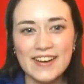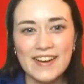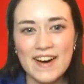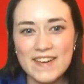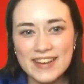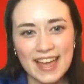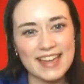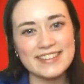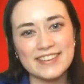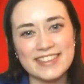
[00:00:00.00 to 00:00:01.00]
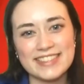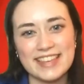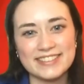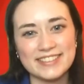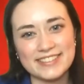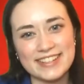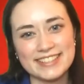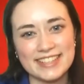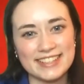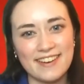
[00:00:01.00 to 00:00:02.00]
Okay, North Central
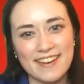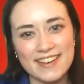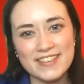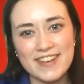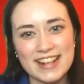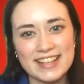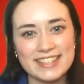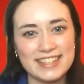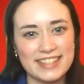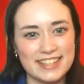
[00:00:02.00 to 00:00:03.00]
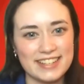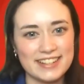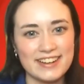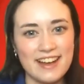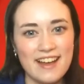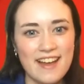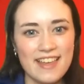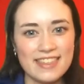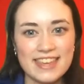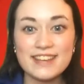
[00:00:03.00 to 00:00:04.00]
Region, are you ready to hear
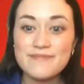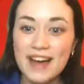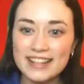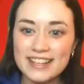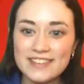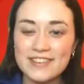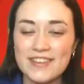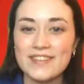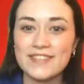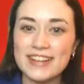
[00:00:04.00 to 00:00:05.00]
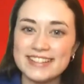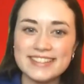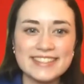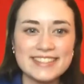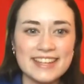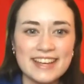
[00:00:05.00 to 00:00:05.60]
the competitive event winners?